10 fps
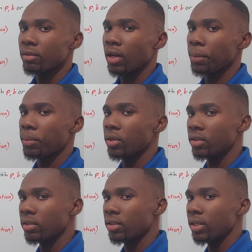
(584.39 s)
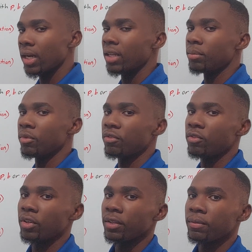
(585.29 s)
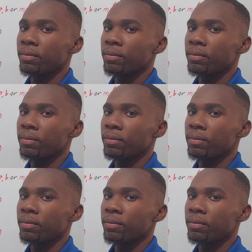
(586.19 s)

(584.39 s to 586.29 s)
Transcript: I put un before it.